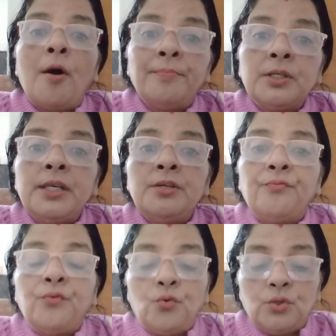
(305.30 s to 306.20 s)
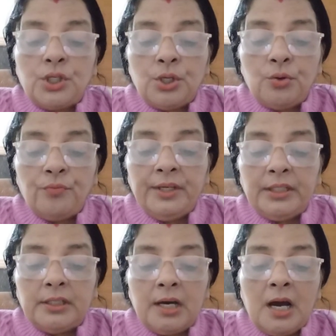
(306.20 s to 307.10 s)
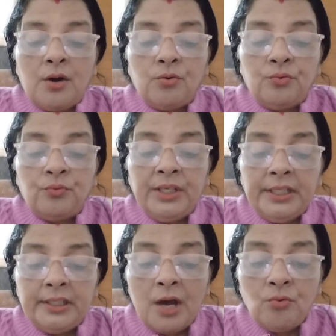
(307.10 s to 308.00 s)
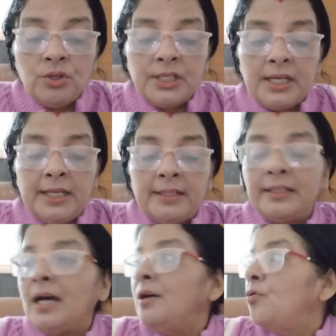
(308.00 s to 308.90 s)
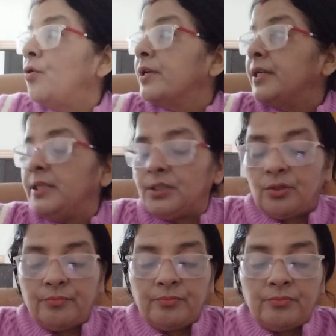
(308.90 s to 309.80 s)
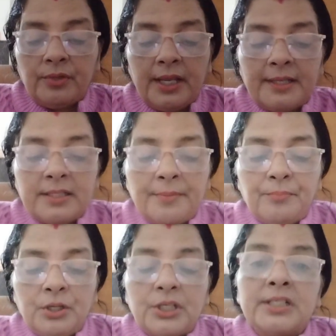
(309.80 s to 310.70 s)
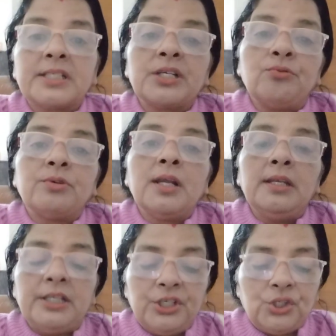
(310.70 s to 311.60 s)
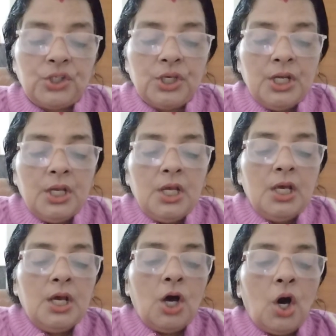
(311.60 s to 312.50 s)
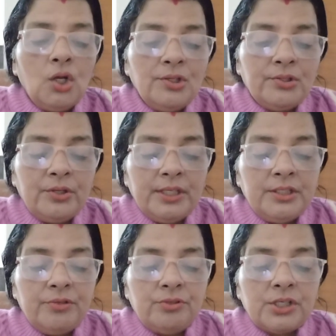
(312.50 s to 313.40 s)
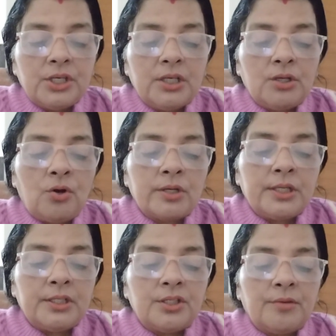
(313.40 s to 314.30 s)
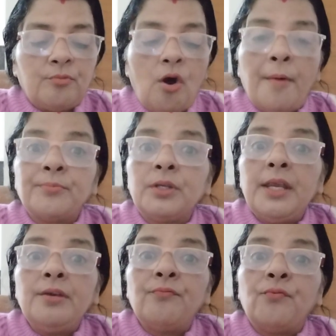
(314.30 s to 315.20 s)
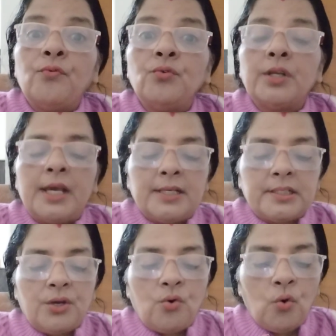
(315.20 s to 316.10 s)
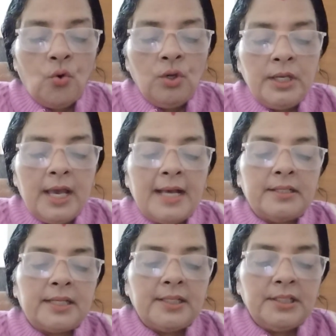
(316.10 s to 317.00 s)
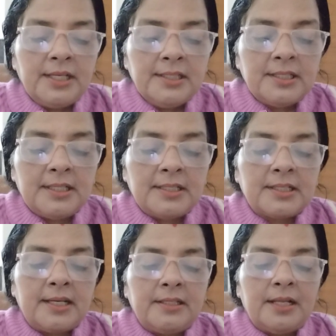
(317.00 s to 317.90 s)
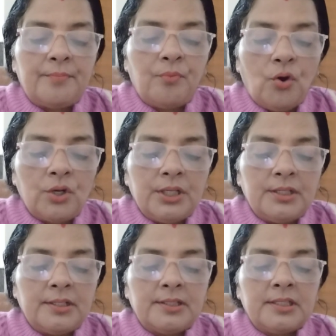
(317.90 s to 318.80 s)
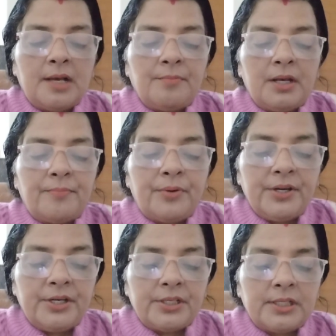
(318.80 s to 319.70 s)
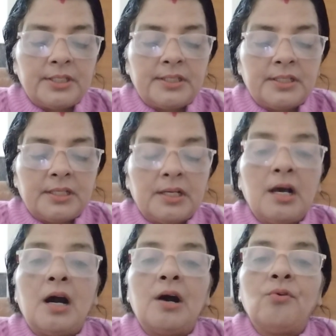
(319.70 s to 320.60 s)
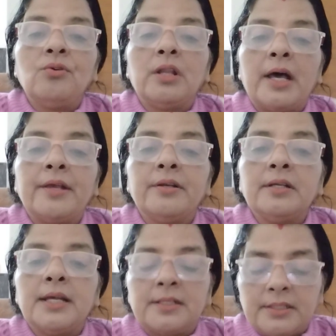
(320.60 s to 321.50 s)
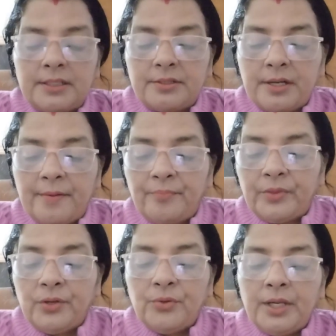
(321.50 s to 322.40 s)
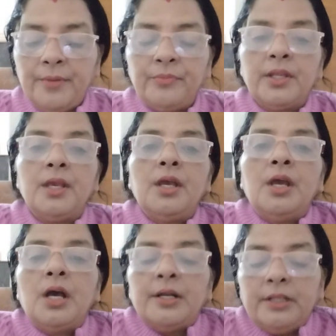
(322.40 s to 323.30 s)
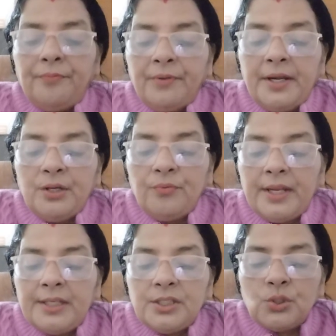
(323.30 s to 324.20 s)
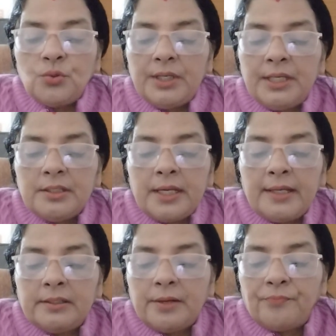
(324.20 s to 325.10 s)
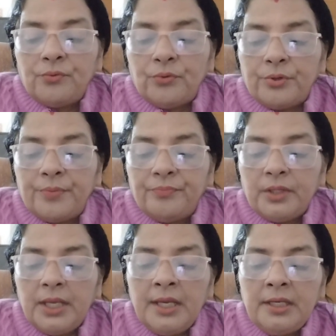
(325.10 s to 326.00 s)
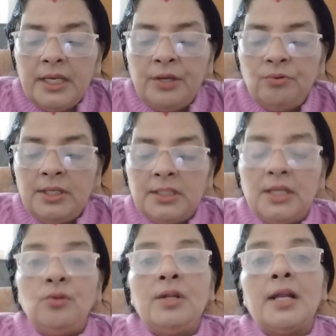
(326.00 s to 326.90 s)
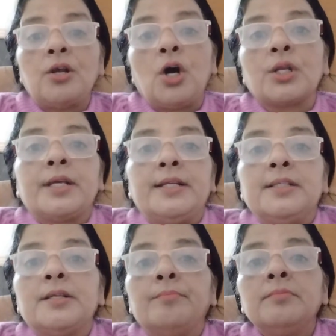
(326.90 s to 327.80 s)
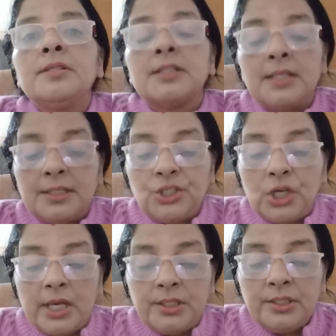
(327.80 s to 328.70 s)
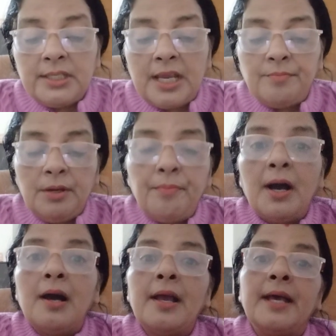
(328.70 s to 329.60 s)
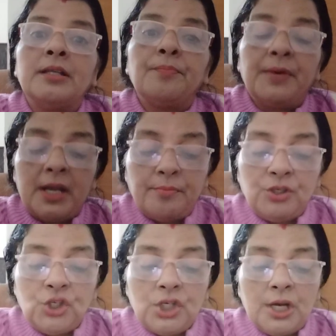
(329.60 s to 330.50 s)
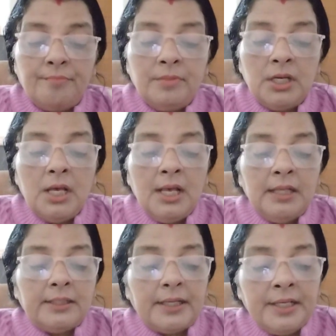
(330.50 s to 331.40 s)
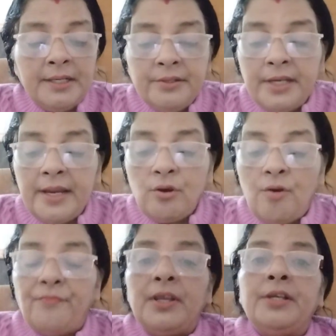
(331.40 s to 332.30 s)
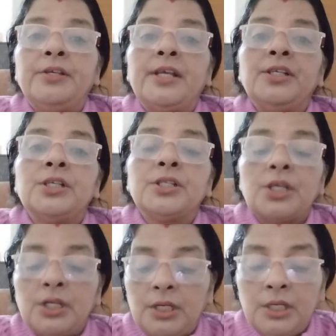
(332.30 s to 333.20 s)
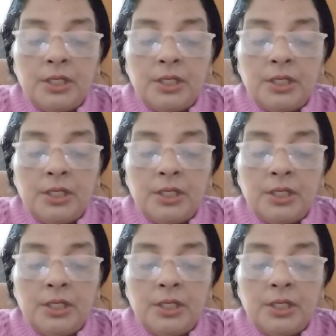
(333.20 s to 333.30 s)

obtain food without killing the organism. Example, Cuscuta leech. Holozoic nutrition, organism obtain food as a whole and digest inside their body. Some are predators, cow, lion, etc. Okay. Different ways to intake the food. In unicellular organisms such as amoeba and paramecium, the intake of ingestion